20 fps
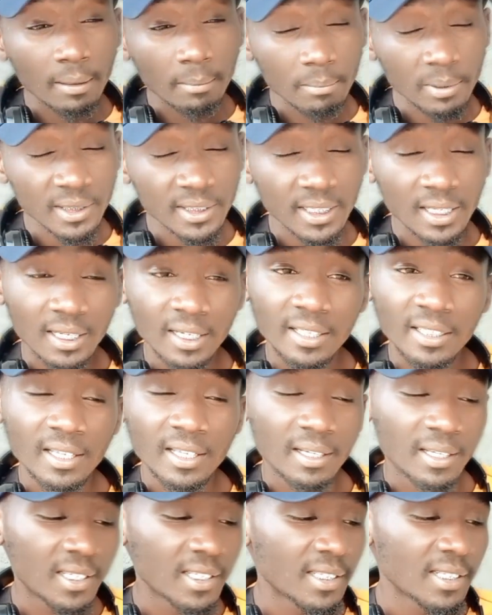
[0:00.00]
Basically, the
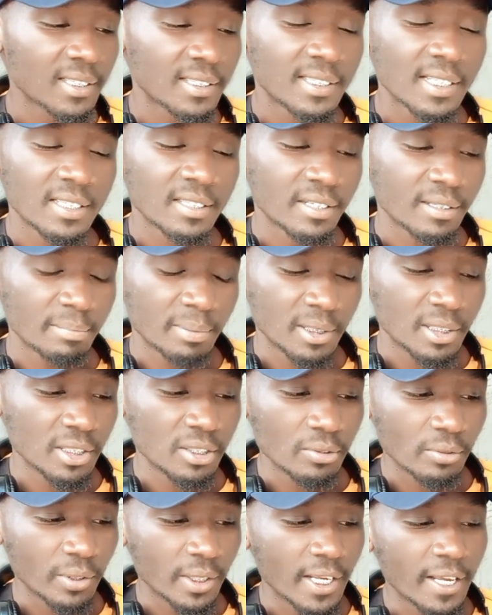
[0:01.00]
guitar is just
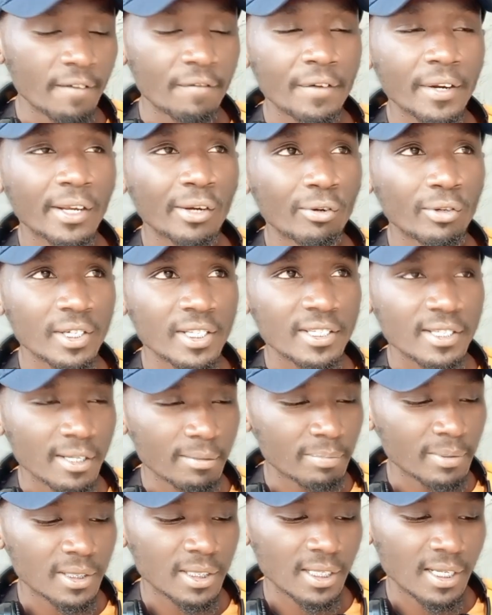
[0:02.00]
repetition. Every chord is
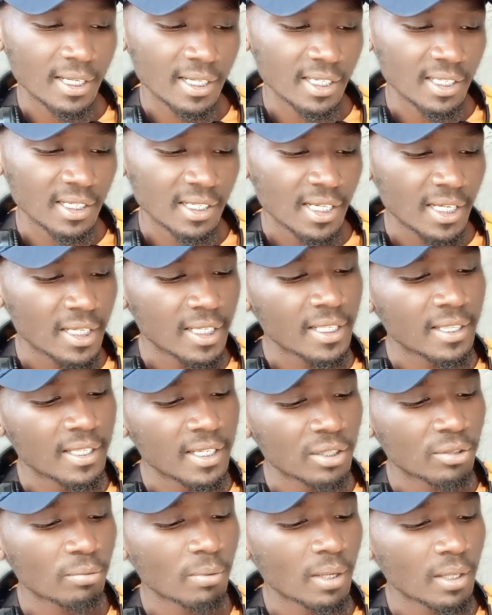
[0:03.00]
repeated again.
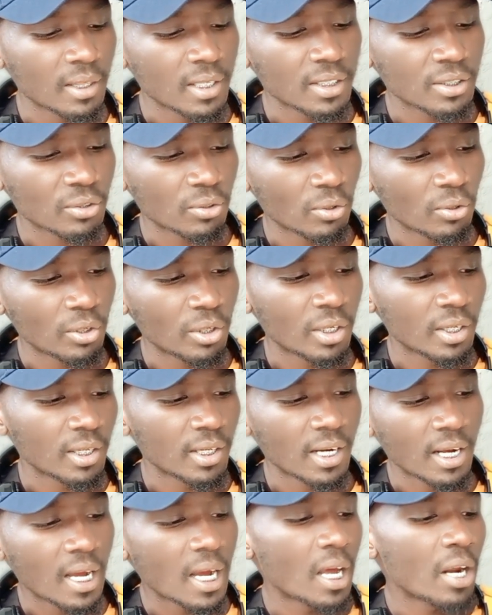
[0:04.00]
This one, this chord,
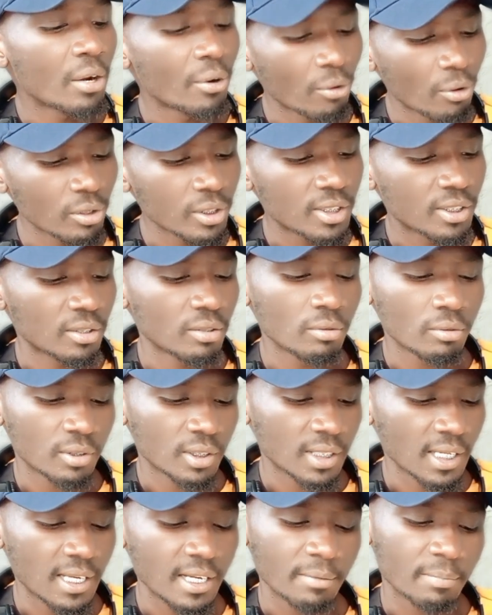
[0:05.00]
and all its
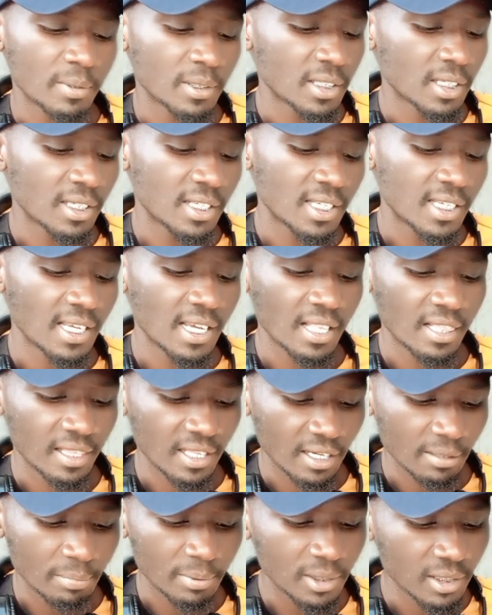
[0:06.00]
notes are repeated here, and they
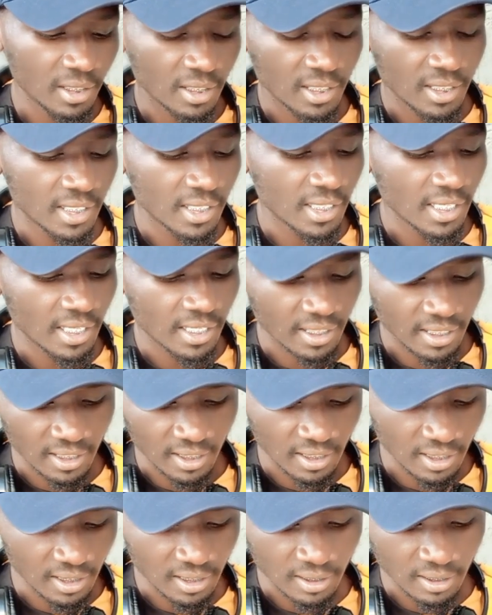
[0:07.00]
are repeated here and
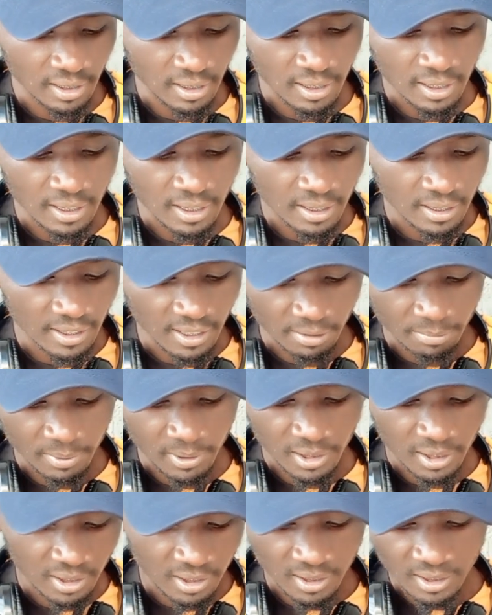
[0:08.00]
here. They are
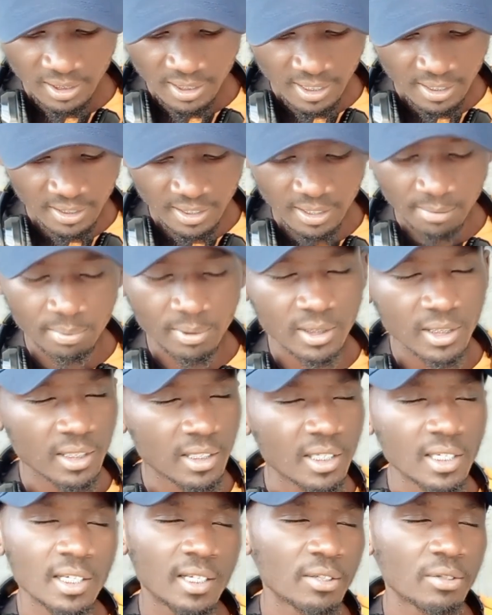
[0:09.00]
repeated here and they are repeated
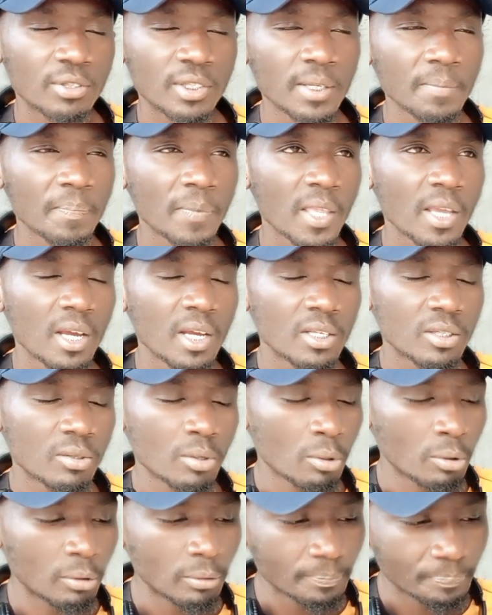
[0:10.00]
here. You see?
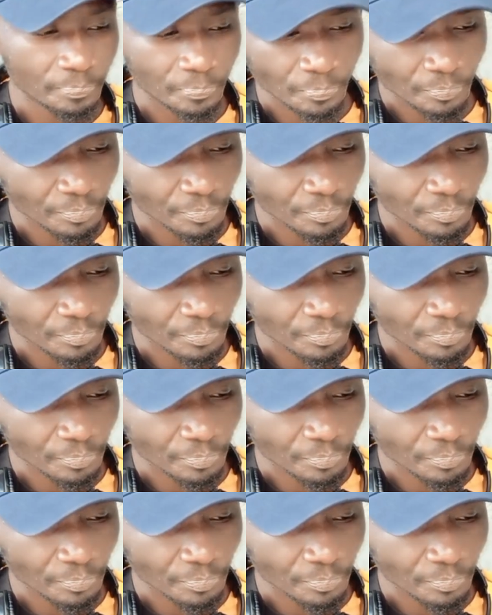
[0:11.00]
So